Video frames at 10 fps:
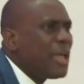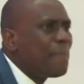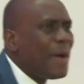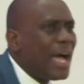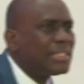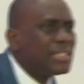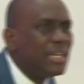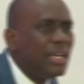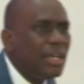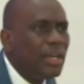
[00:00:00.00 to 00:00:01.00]
impart.
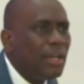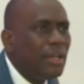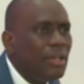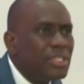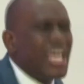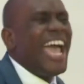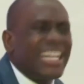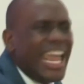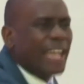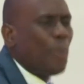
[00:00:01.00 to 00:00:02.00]
Say
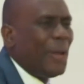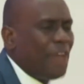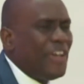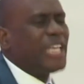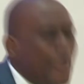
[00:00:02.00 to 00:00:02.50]
it like you believe it,